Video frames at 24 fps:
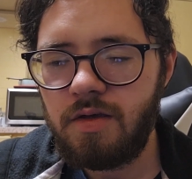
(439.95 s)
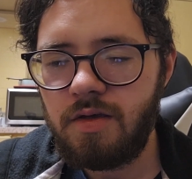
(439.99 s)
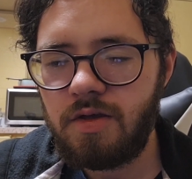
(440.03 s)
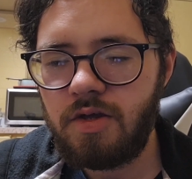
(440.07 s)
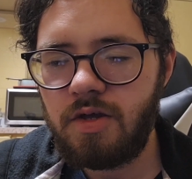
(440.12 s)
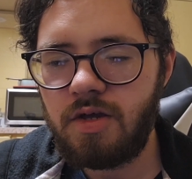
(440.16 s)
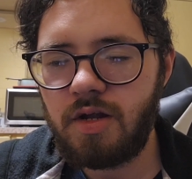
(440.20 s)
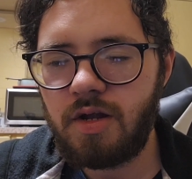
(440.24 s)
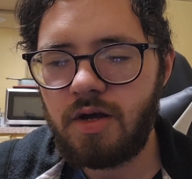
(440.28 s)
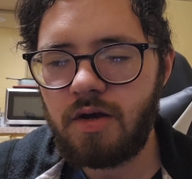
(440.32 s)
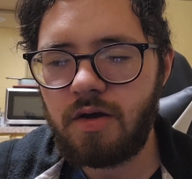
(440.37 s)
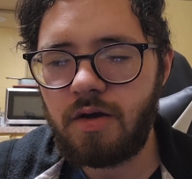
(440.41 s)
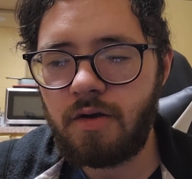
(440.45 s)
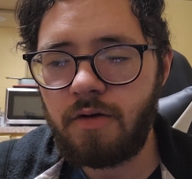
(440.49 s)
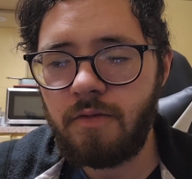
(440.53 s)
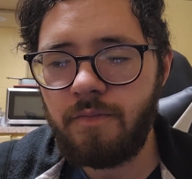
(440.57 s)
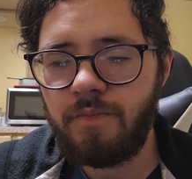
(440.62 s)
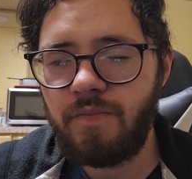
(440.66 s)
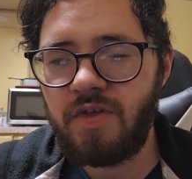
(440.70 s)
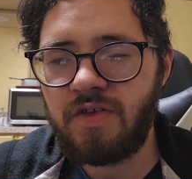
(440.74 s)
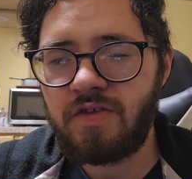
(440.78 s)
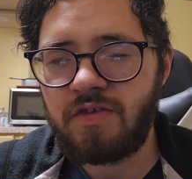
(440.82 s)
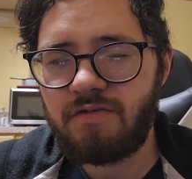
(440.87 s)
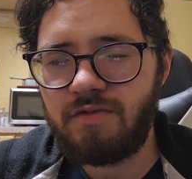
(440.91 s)

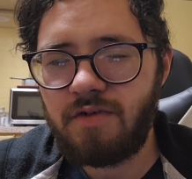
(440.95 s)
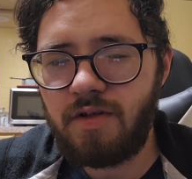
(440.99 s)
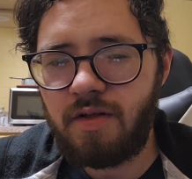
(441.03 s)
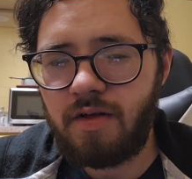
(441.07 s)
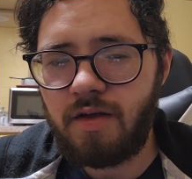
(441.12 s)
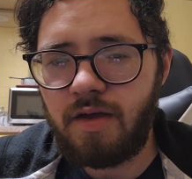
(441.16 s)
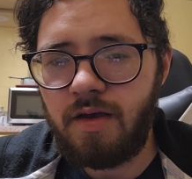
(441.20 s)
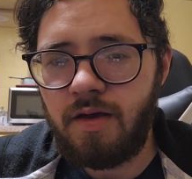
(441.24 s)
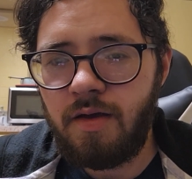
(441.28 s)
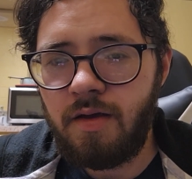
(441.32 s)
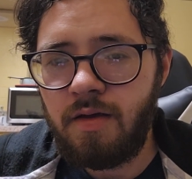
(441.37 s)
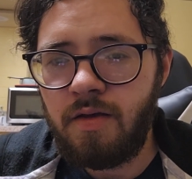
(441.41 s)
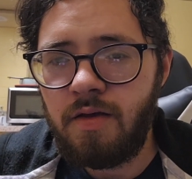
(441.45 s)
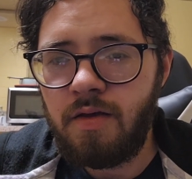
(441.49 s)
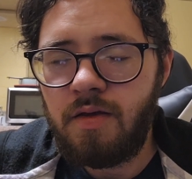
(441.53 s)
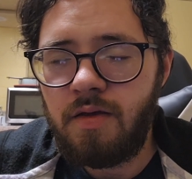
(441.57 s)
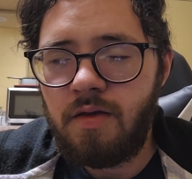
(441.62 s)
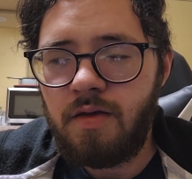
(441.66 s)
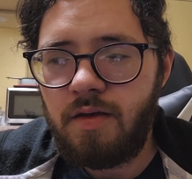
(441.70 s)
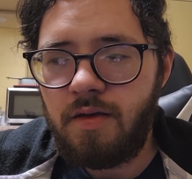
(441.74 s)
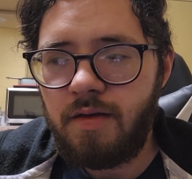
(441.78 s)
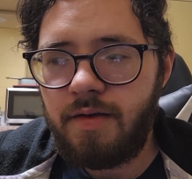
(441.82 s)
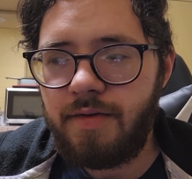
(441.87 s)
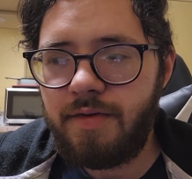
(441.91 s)
It's really,
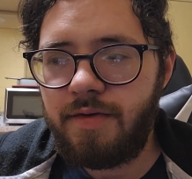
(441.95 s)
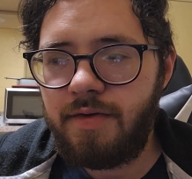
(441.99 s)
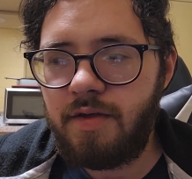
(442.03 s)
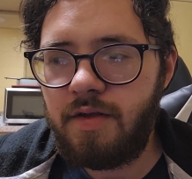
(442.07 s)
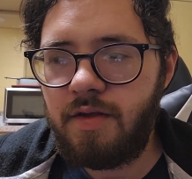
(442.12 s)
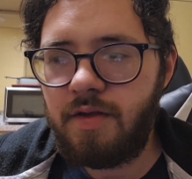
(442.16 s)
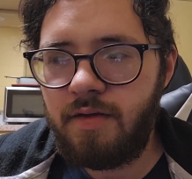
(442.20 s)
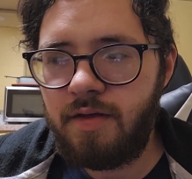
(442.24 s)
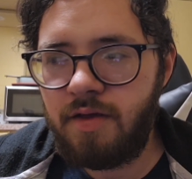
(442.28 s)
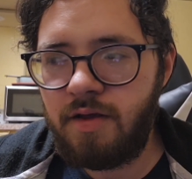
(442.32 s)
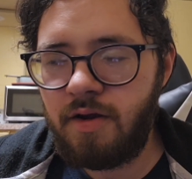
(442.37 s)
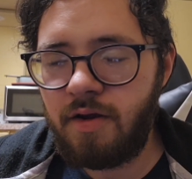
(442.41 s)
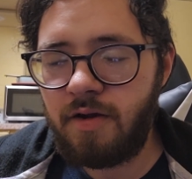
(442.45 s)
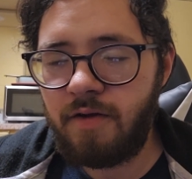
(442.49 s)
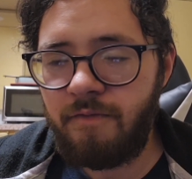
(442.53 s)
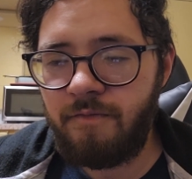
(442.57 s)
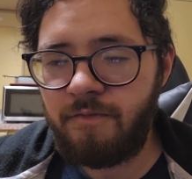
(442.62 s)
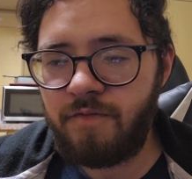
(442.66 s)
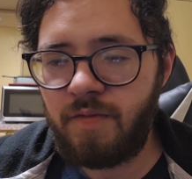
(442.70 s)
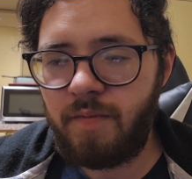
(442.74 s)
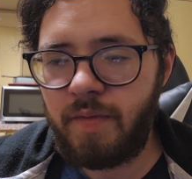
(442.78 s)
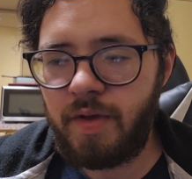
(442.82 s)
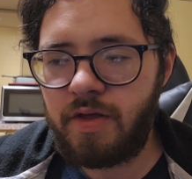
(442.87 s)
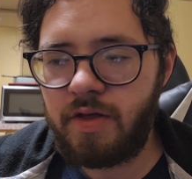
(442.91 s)
you're
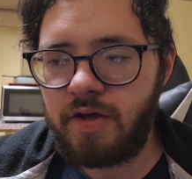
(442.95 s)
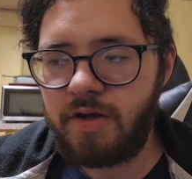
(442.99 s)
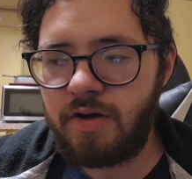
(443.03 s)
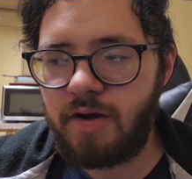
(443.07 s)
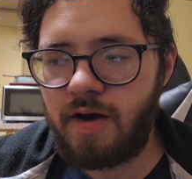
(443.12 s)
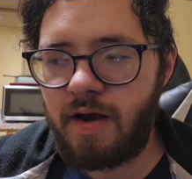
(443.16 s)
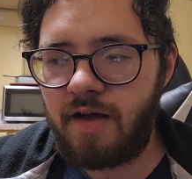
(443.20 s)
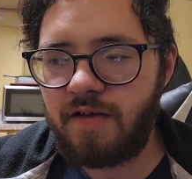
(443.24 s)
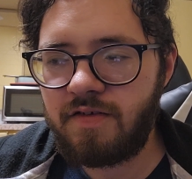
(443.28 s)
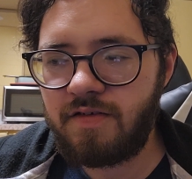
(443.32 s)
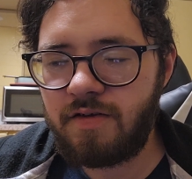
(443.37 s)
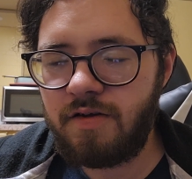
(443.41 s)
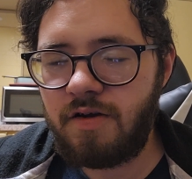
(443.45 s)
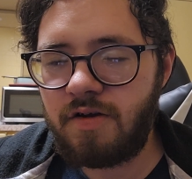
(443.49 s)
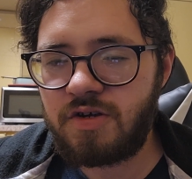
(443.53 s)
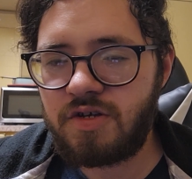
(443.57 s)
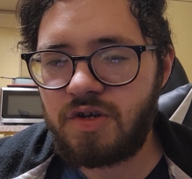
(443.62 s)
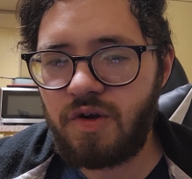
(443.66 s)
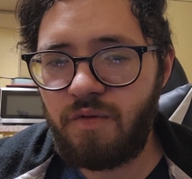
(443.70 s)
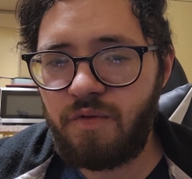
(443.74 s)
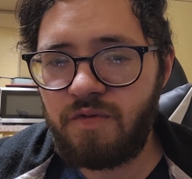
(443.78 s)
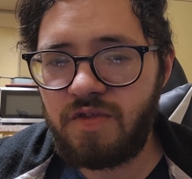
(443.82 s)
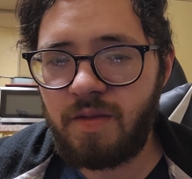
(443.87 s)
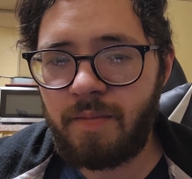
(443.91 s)
familiarizing
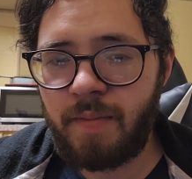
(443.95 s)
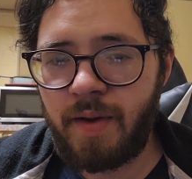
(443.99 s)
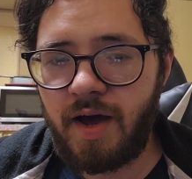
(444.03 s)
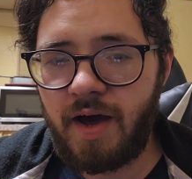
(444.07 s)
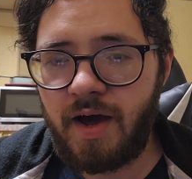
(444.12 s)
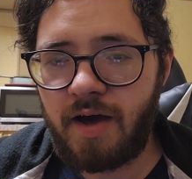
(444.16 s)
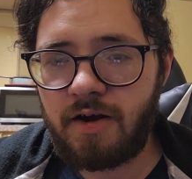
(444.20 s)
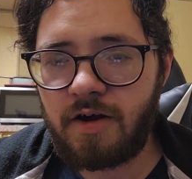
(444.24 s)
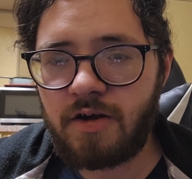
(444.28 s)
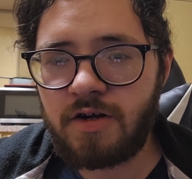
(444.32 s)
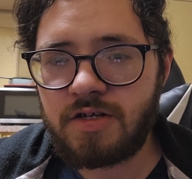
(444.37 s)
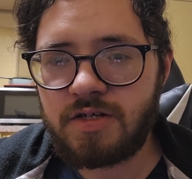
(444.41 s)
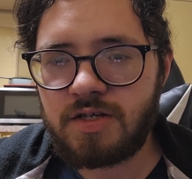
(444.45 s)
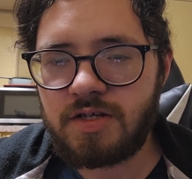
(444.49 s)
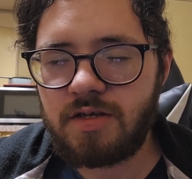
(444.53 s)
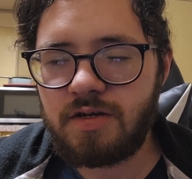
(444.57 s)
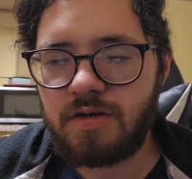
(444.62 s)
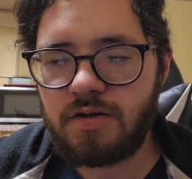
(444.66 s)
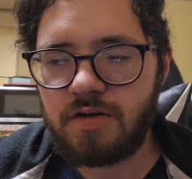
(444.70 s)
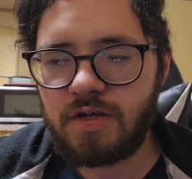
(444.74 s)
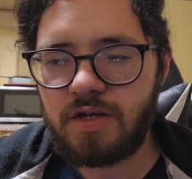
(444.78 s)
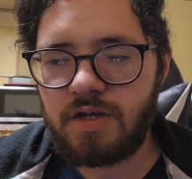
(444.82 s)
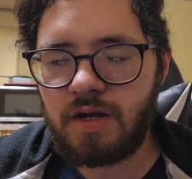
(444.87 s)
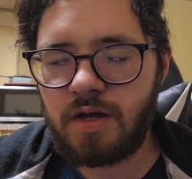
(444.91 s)
yourself with the pattern
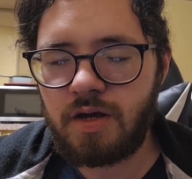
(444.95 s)
still,